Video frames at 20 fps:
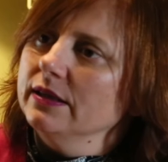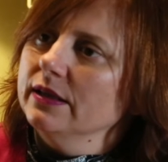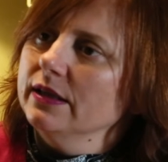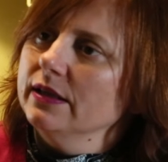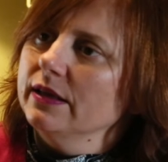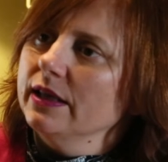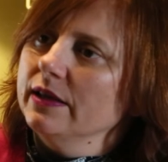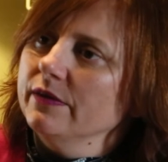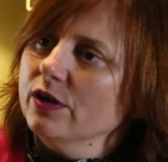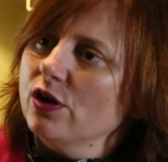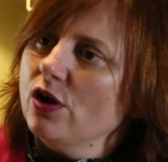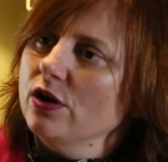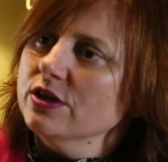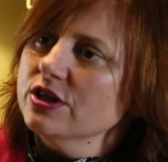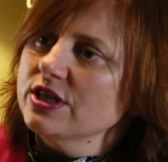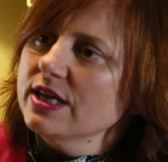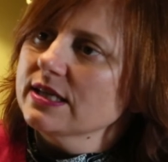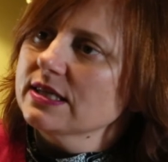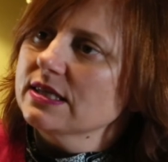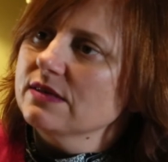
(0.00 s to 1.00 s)
in the
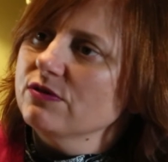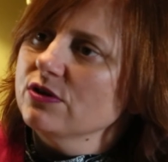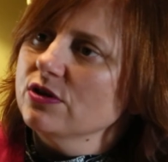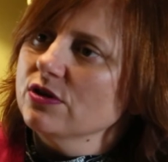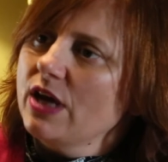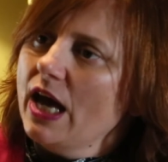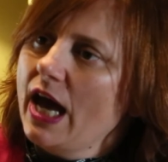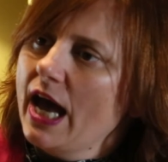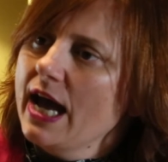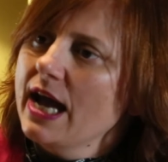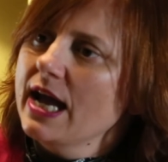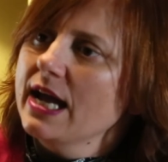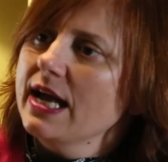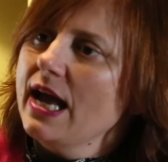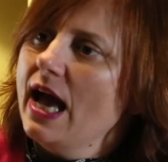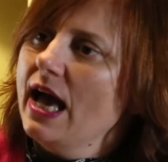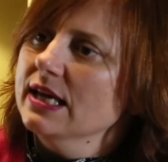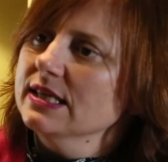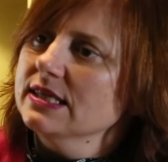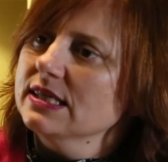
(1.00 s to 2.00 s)
context of the UK has